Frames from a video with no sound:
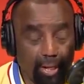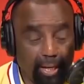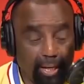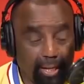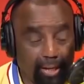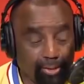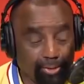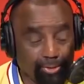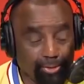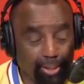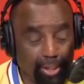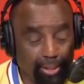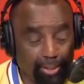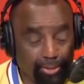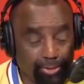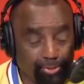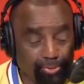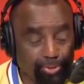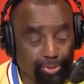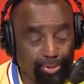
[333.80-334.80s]
and,
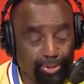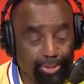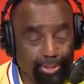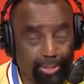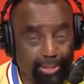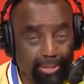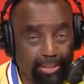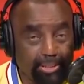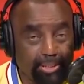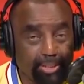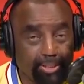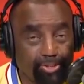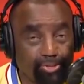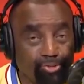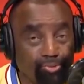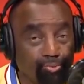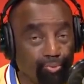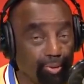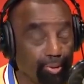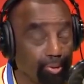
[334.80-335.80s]
and do the things that
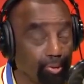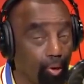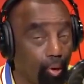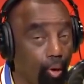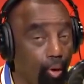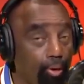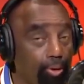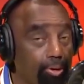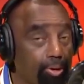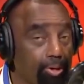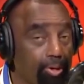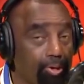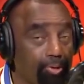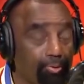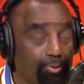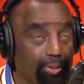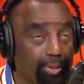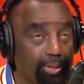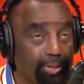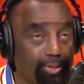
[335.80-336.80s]
you wouldn't
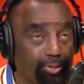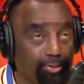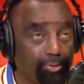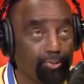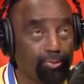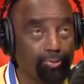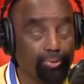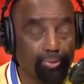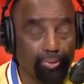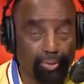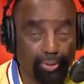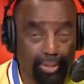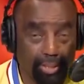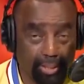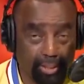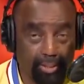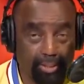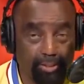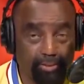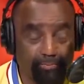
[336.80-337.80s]
ordinarily do
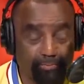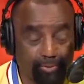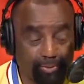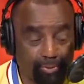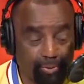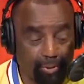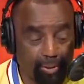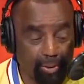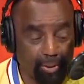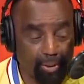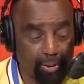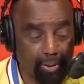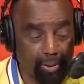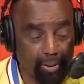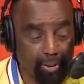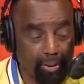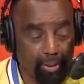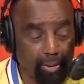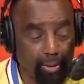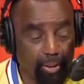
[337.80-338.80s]
that are evil.
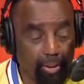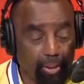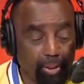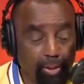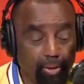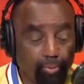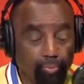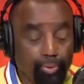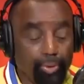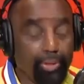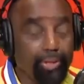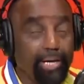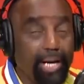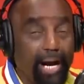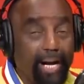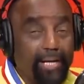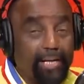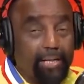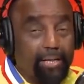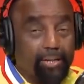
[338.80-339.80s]
We're
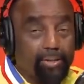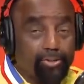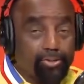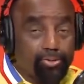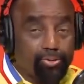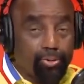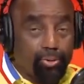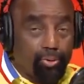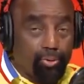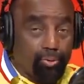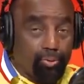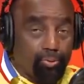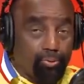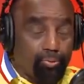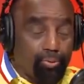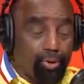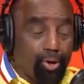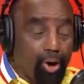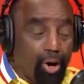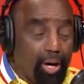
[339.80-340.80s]
not in control.
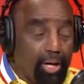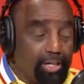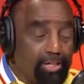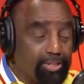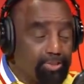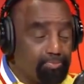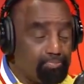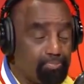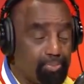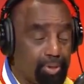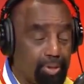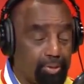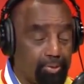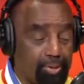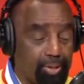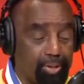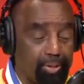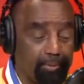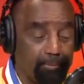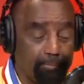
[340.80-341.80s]
We are a
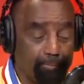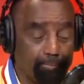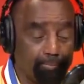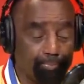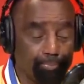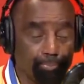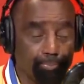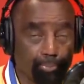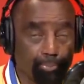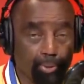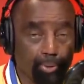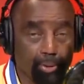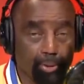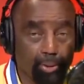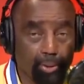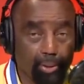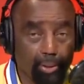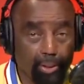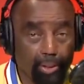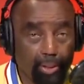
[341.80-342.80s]
spirit.
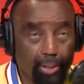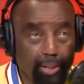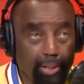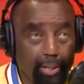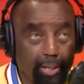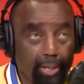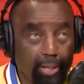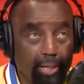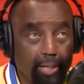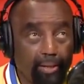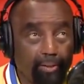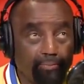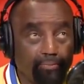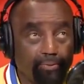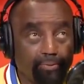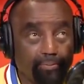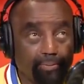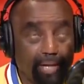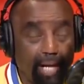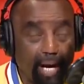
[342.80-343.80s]
And if you
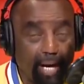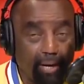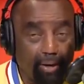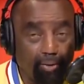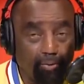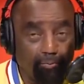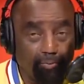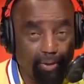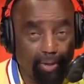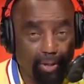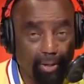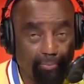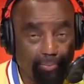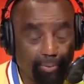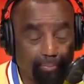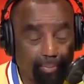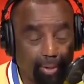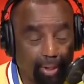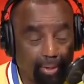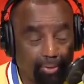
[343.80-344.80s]
have not overcome
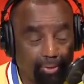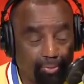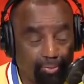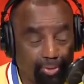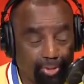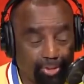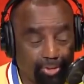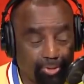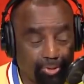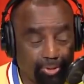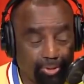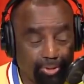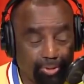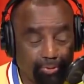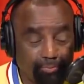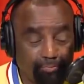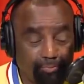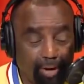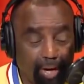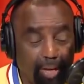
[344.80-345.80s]
the mother and returned to
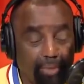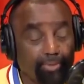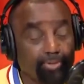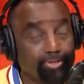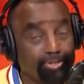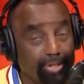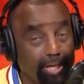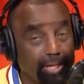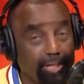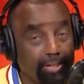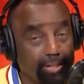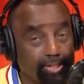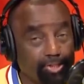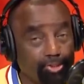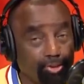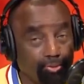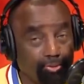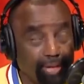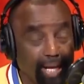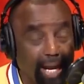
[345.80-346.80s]
the father, Satan is
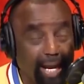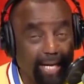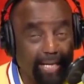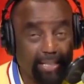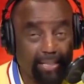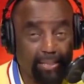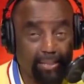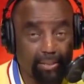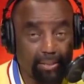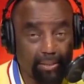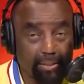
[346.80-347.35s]
your daddy.